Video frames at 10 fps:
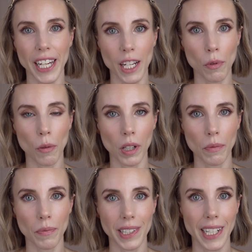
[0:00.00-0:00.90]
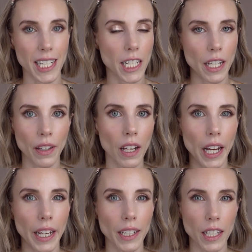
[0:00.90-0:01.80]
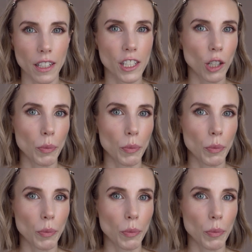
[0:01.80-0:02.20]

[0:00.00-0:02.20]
any problems later down the line and I'll still